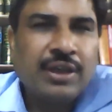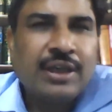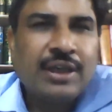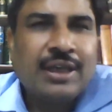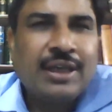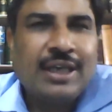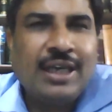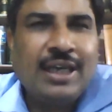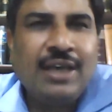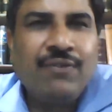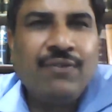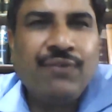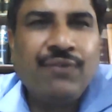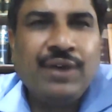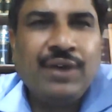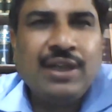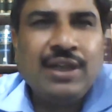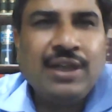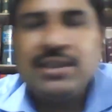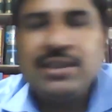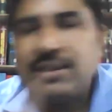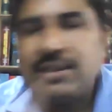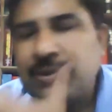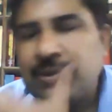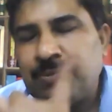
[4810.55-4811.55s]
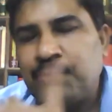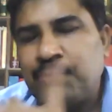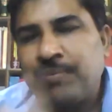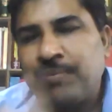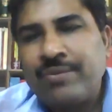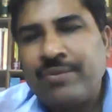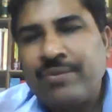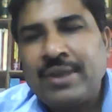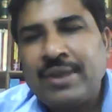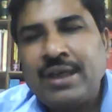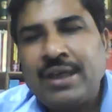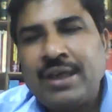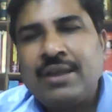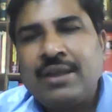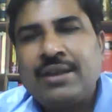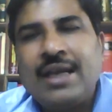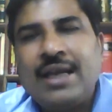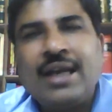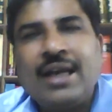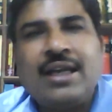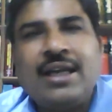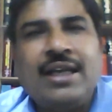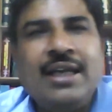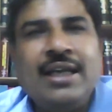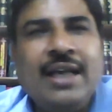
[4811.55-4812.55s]
he feels
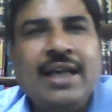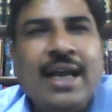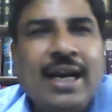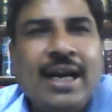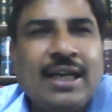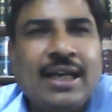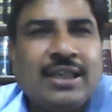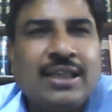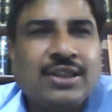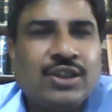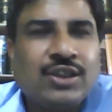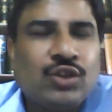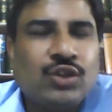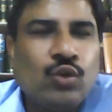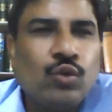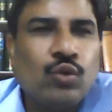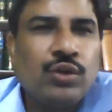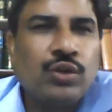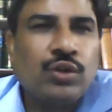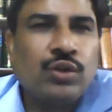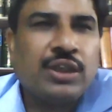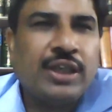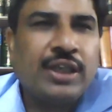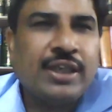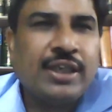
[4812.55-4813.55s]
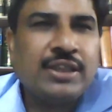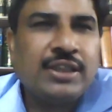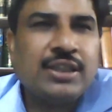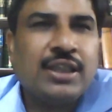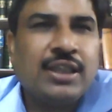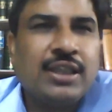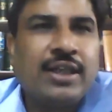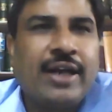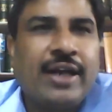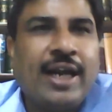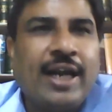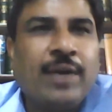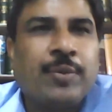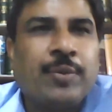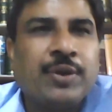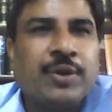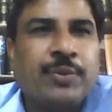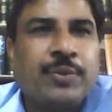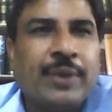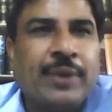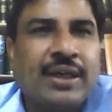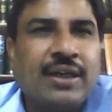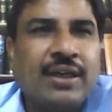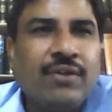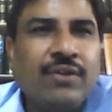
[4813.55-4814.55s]
that he had shown the things in the right
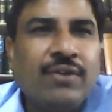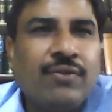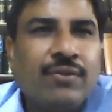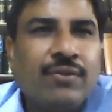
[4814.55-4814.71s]
perspective,